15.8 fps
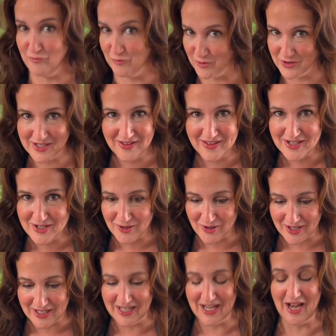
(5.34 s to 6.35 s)
roasted the
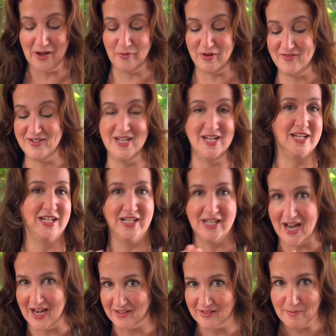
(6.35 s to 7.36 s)
turkey and we've taken
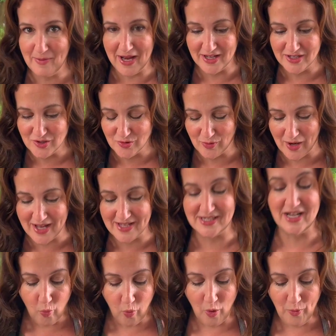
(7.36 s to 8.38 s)
it out of the pan to
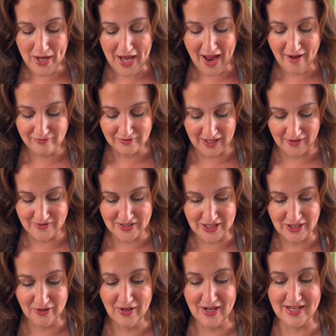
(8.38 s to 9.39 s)
rest. What we have left
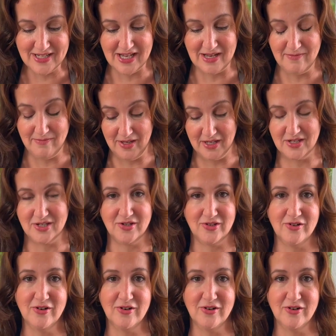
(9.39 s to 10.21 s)
here is a mixture